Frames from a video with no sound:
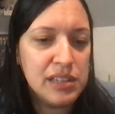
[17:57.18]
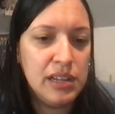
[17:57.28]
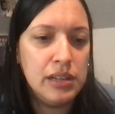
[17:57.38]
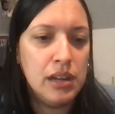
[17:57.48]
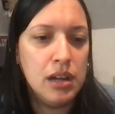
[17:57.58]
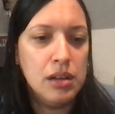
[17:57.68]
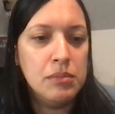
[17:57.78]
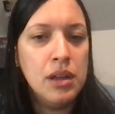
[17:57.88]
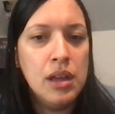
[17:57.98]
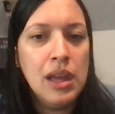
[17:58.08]
and
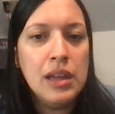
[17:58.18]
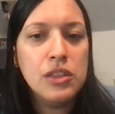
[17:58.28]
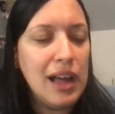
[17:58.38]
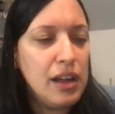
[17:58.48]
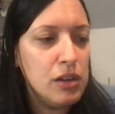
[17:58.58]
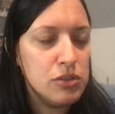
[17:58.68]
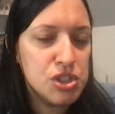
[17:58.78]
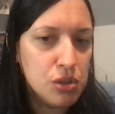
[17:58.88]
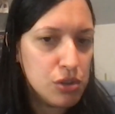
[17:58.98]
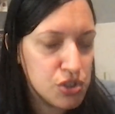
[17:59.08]
I'll
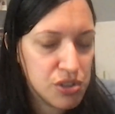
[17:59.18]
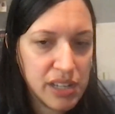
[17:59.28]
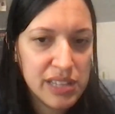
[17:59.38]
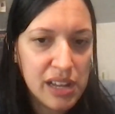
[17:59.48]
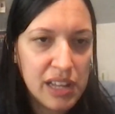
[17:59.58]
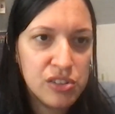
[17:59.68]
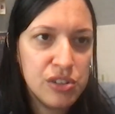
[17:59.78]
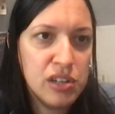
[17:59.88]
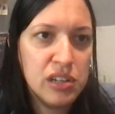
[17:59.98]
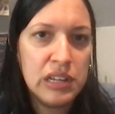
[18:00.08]
show the trades I
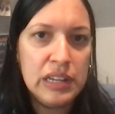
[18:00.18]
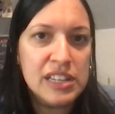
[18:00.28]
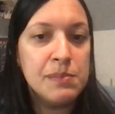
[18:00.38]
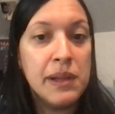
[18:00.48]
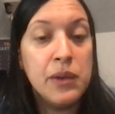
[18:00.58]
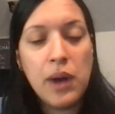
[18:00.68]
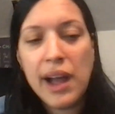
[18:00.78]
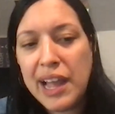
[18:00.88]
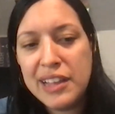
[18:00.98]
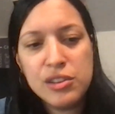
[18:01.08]
took and explain
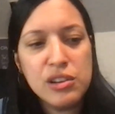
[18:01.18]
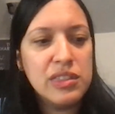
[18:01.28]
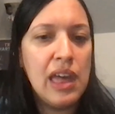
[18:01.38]
why I took